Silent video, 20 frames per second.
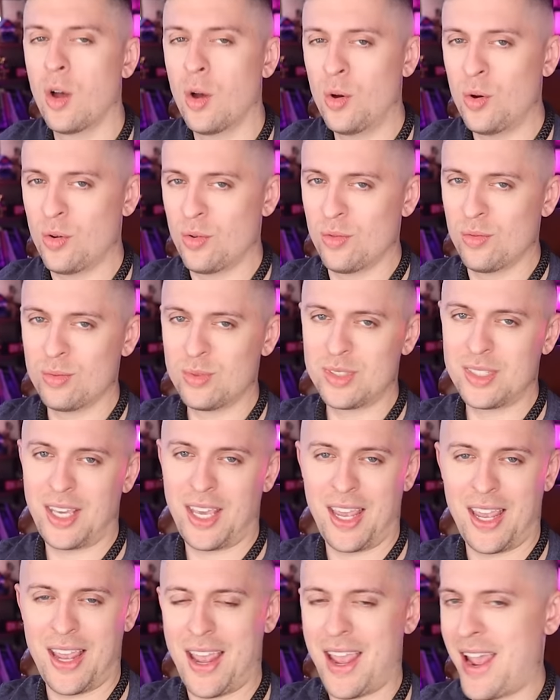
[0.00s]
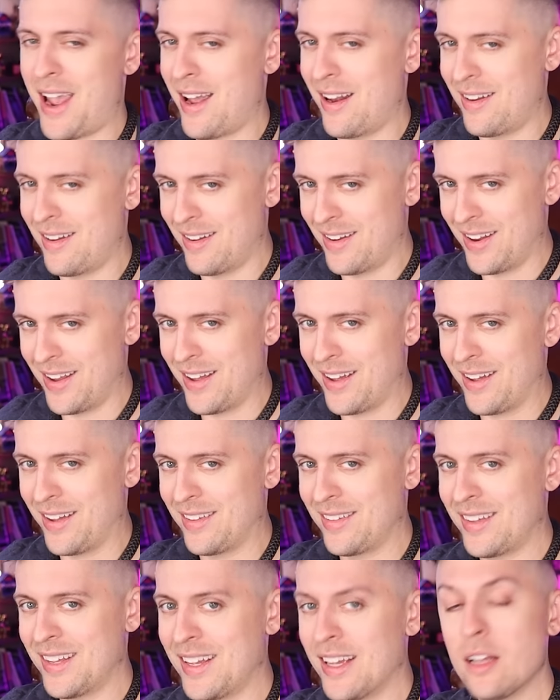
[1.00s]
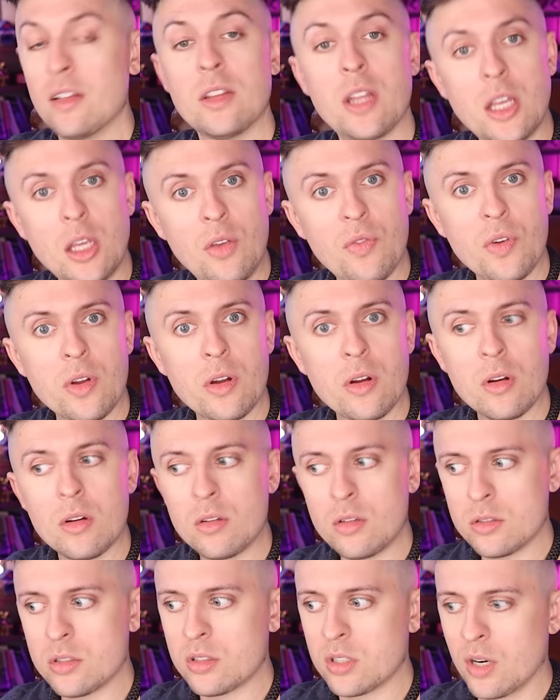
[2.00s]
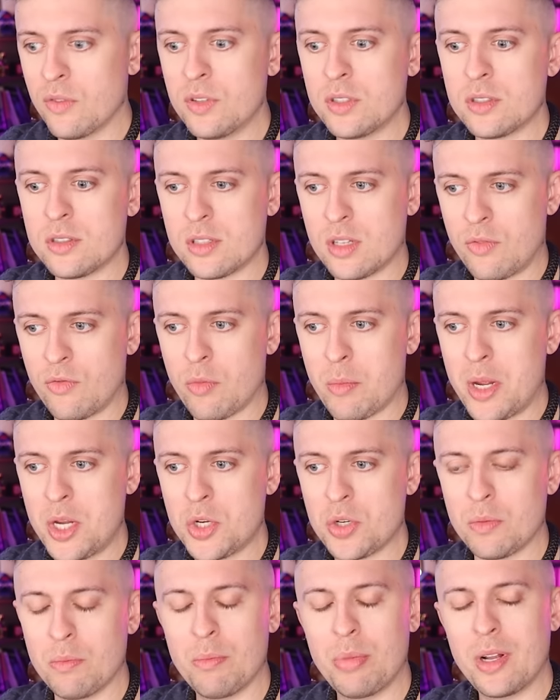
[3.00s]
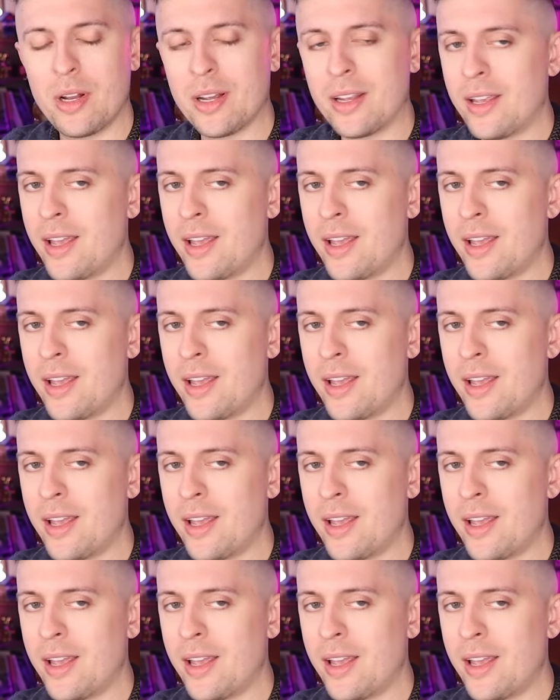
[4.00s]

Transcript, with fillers: Oh, Canada. Thank you for your, your services and information, but